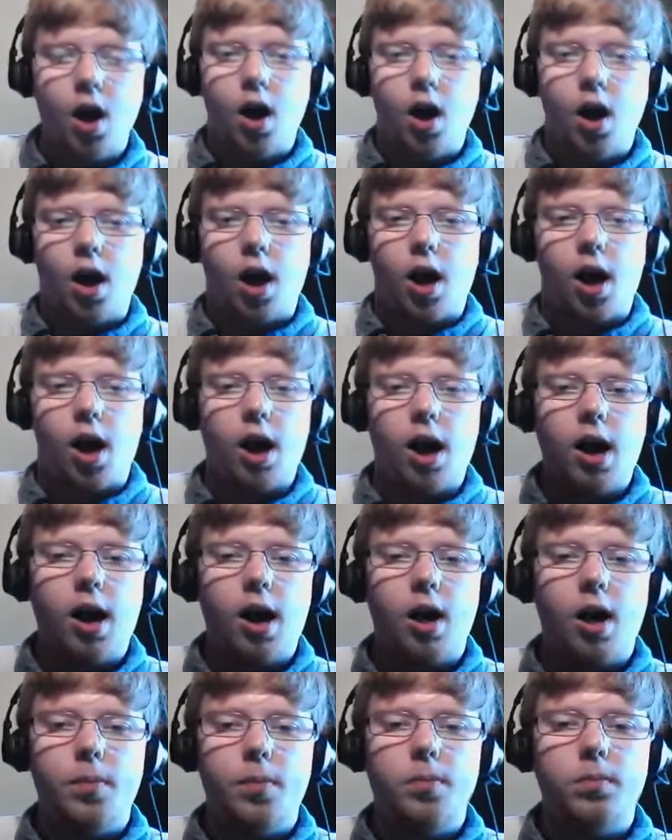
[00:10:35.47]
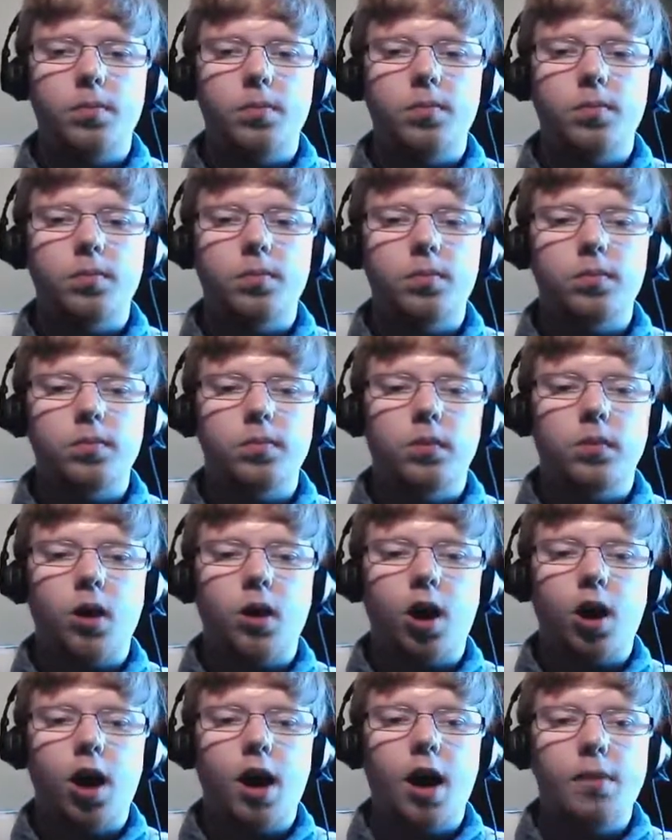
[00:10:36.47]
I'm
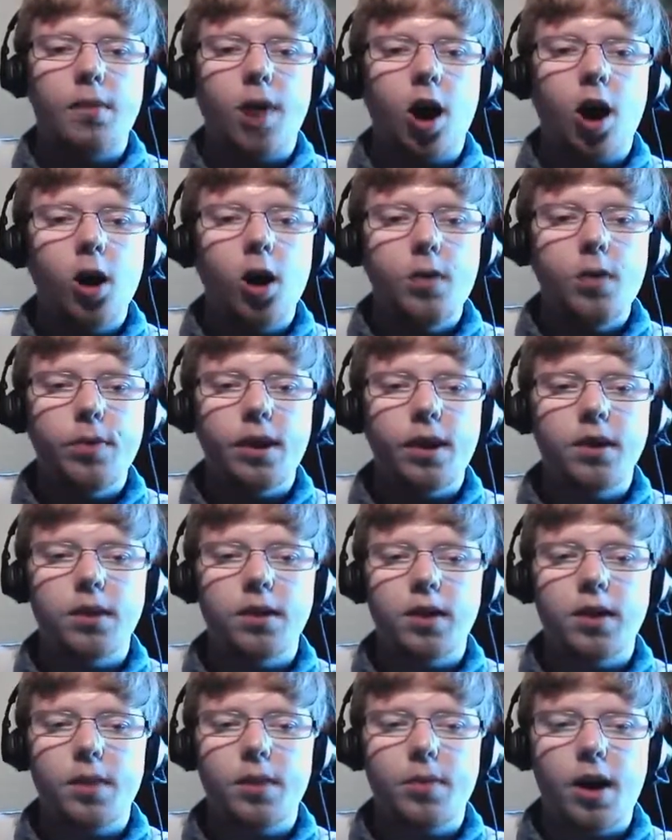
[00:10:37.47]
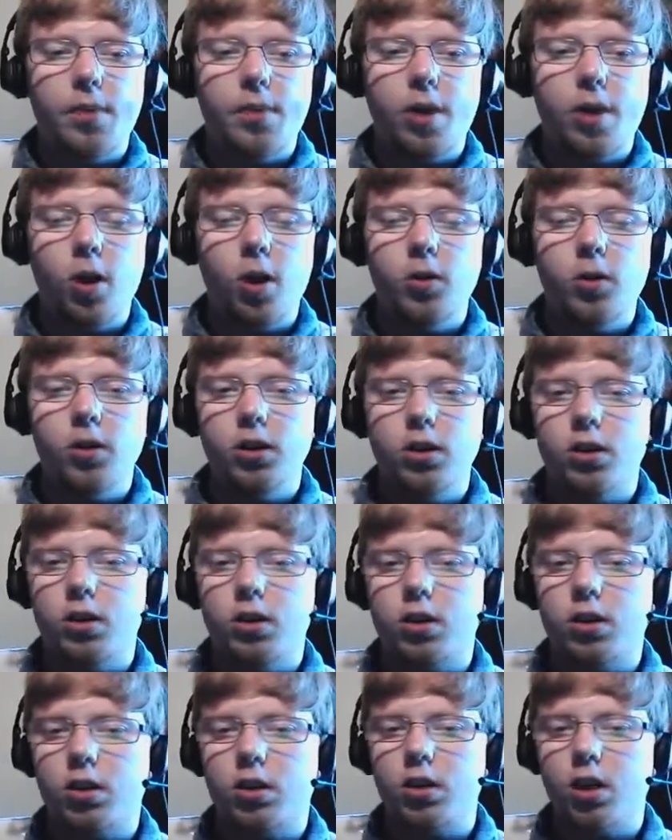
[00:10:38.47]
hoping that my
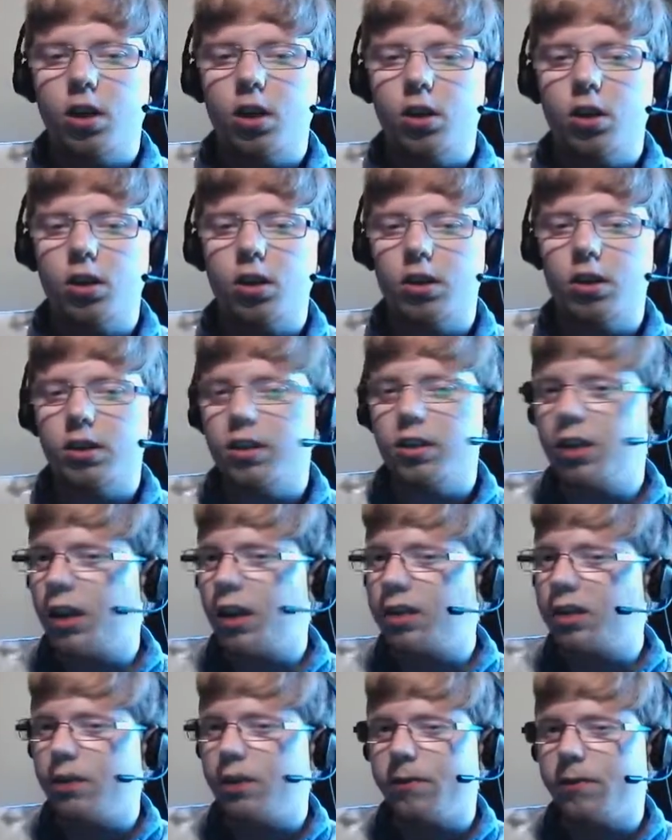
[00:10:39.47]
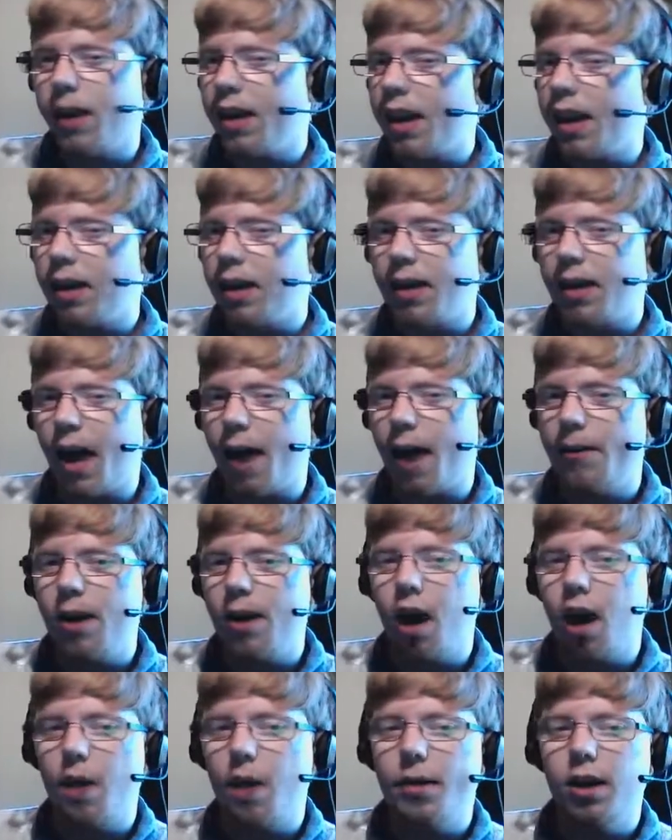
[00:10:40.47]
opponent just decides to fake out the
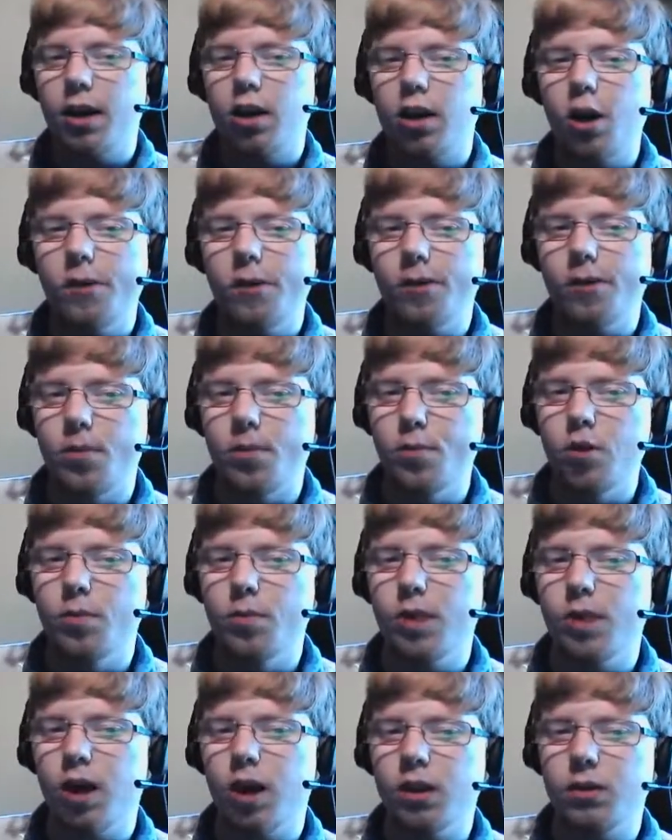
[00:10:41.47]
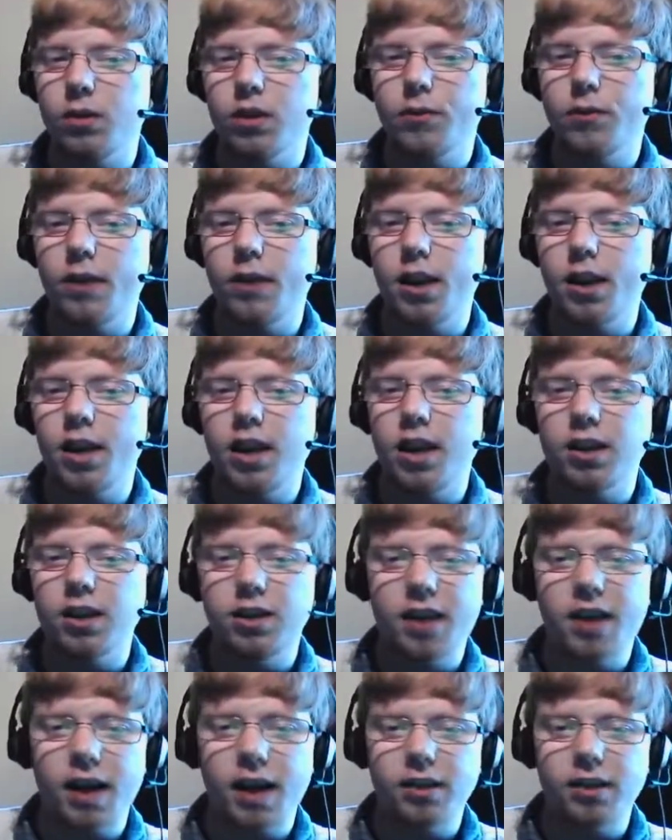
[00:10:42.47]
Hariyama and go for a Moonblast with the Fini into
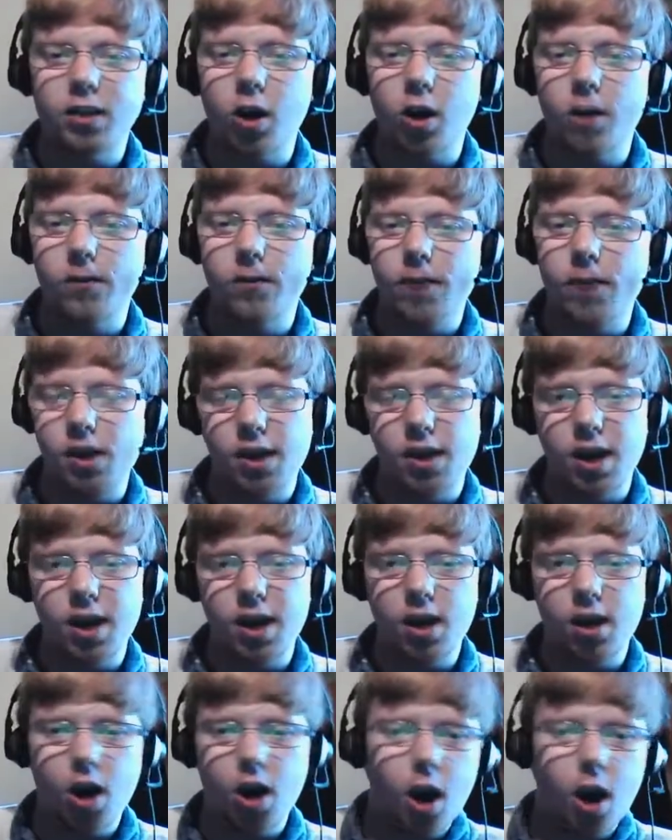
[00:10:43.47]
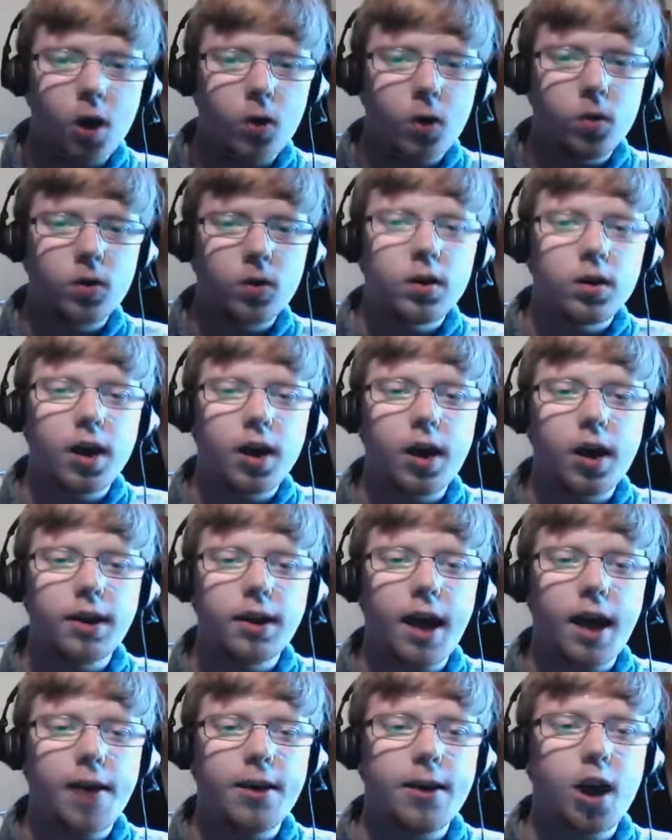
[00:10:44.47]
that slot, thinking, oh, the
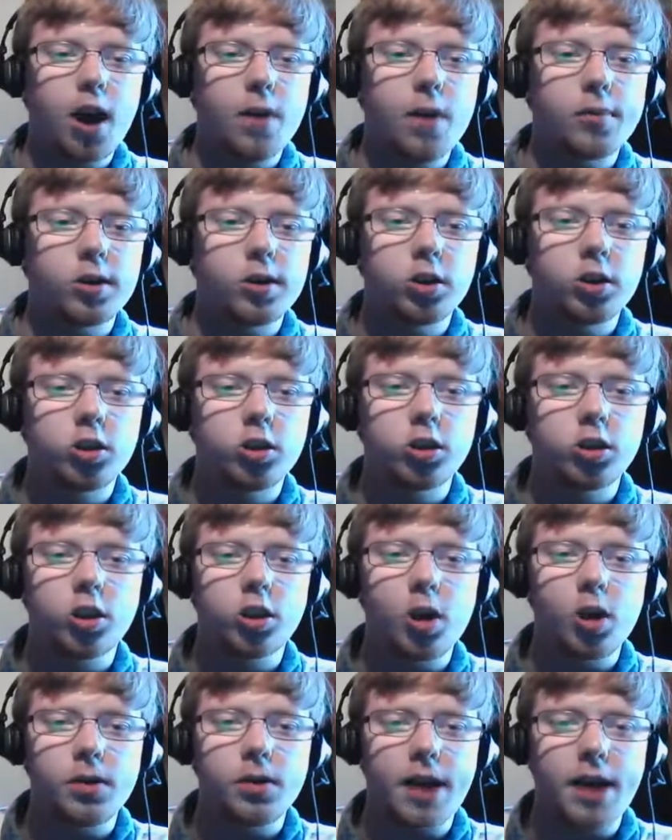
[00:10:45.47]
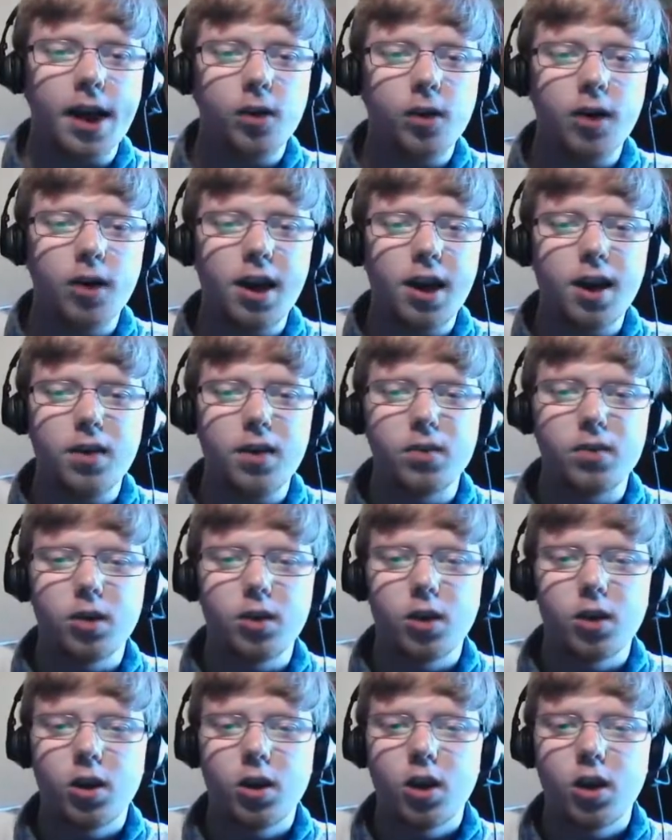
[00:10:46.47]
Hariyama should go down here.
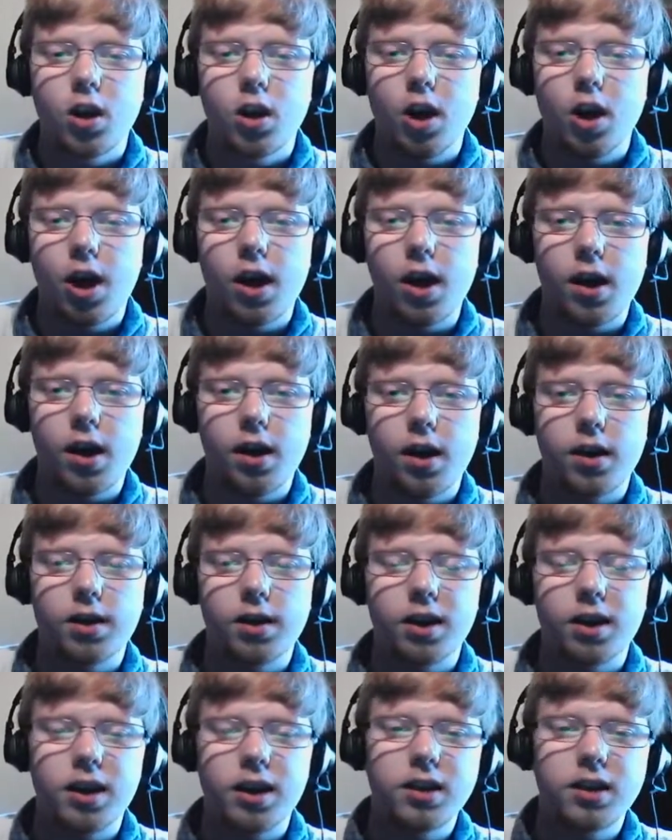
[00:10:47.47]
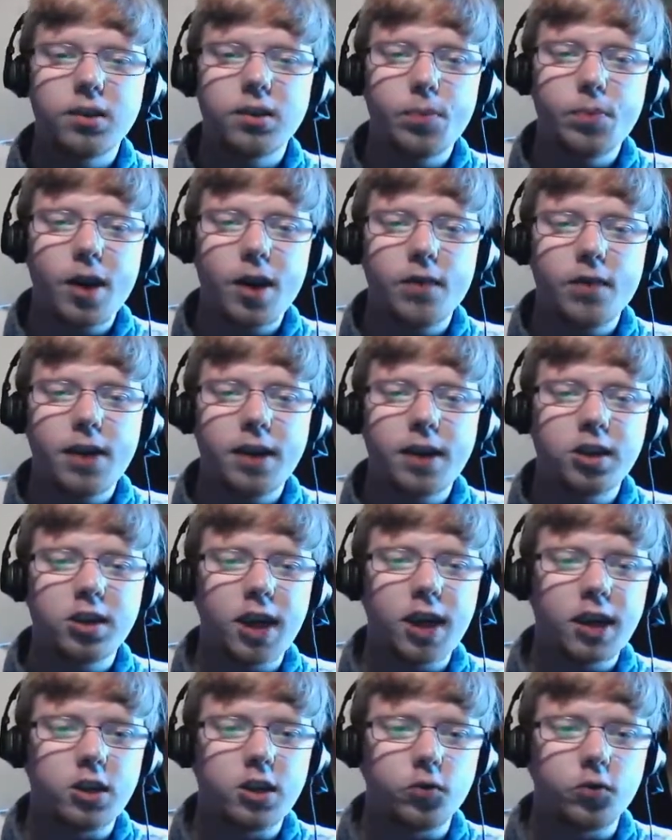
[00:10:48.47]
It is a bit of an
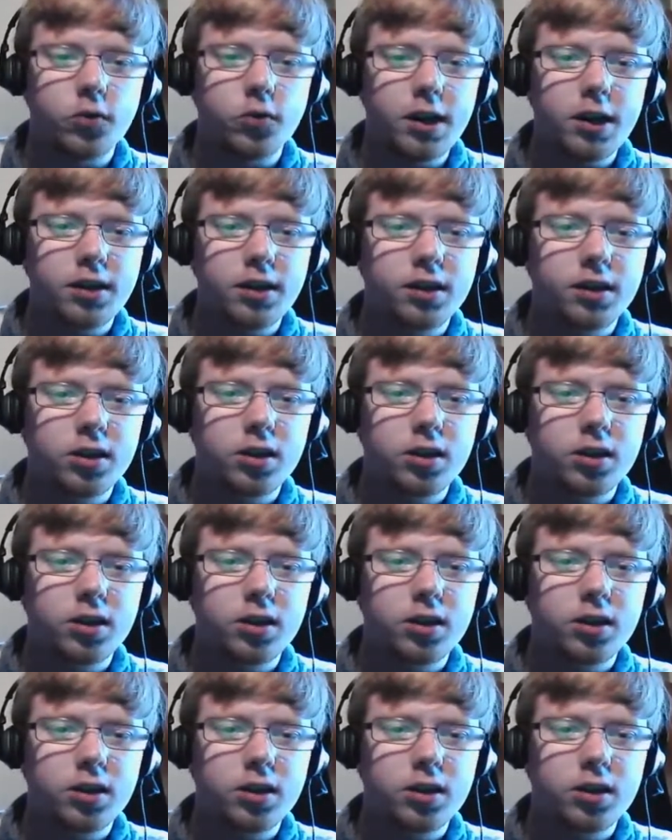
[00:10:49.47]
educated risk.